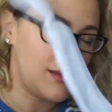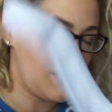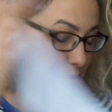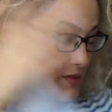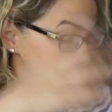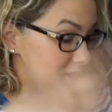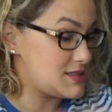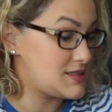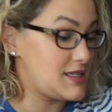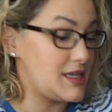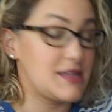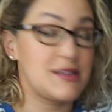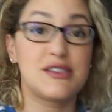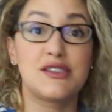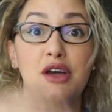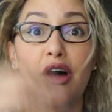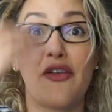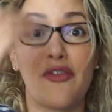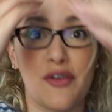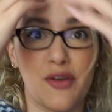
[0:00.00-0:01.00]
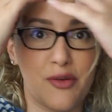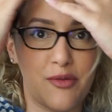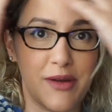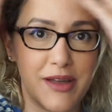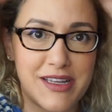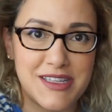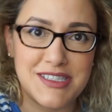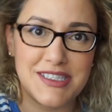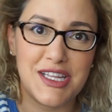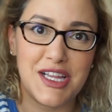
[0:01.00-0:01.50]
Let me just take this off real
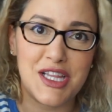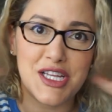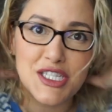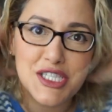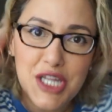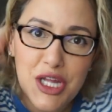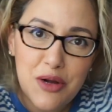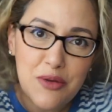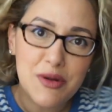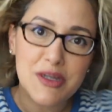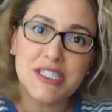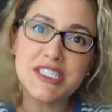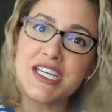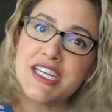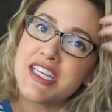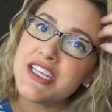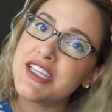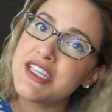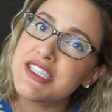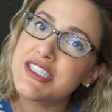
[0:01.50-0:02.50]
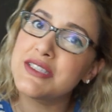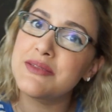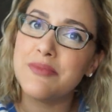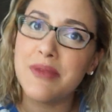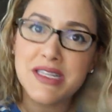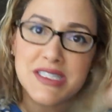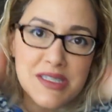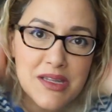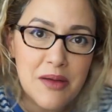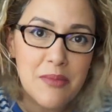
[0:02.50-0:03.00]
quick because it looks a little ridiculous. I'm
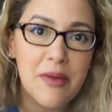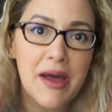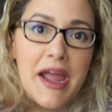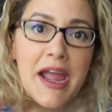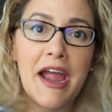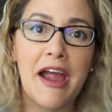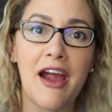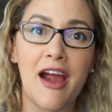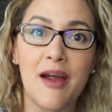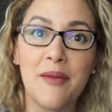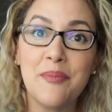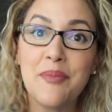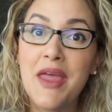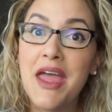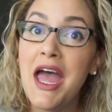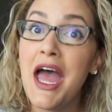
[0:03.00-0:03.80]
messing up my hair.